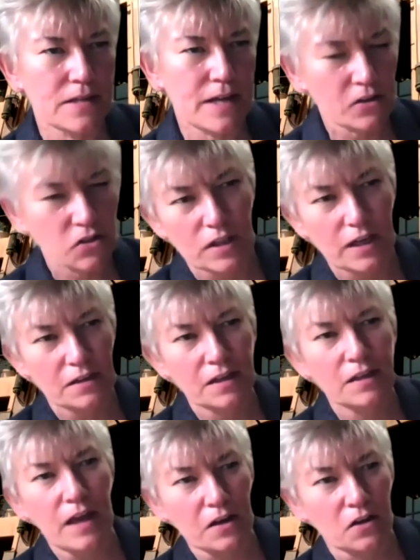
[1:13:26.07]
Actually, I
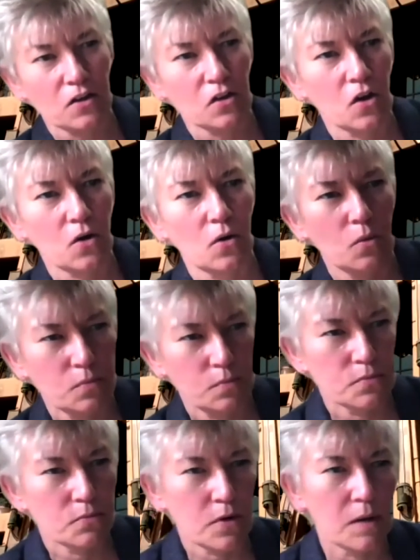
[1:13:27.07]
think that could go
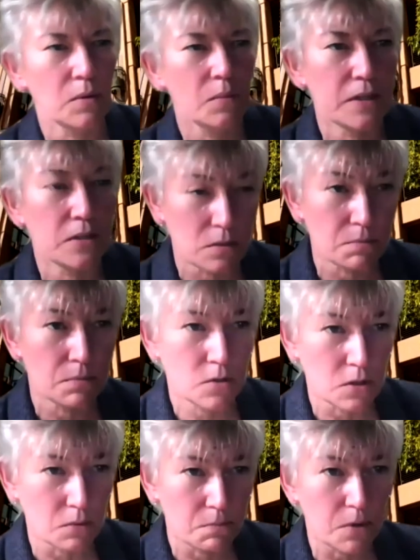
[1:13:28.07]
probably to,
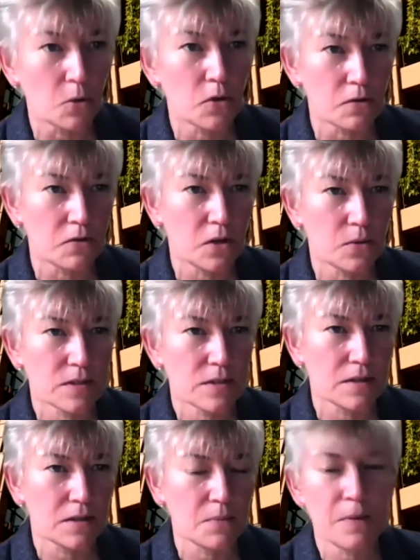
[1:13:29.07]
to both of you. It's
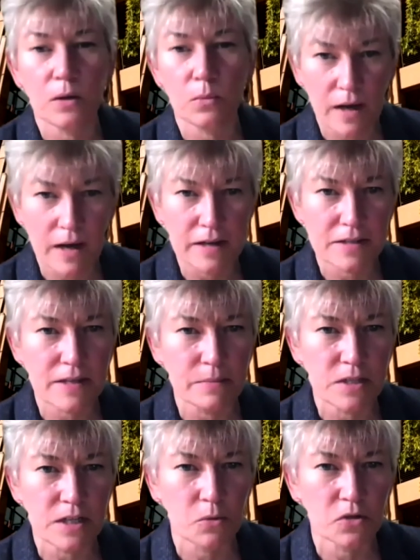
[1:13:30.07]
going to depend what kind of
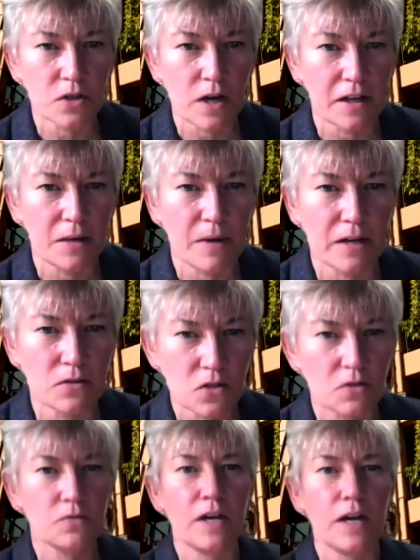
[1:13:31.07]
stem cell we're talking about.
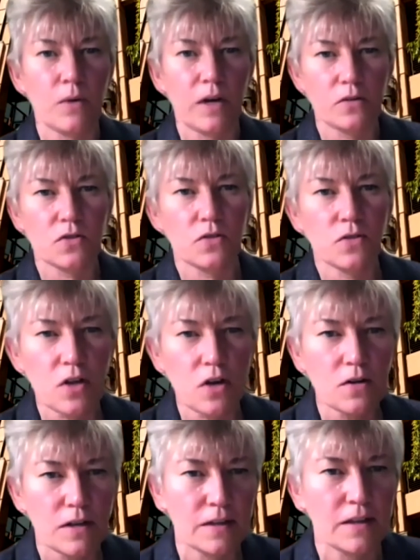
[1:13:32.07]
So Weian, why don't you
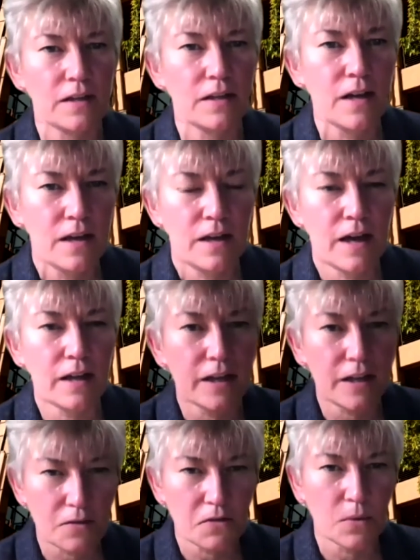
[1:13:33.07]
start? And then
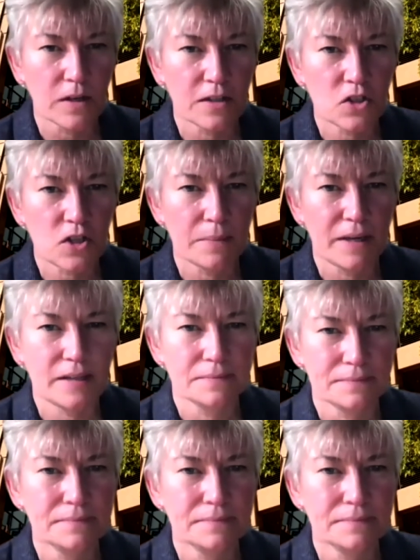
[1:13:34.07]
Elliot, if you want to chime in.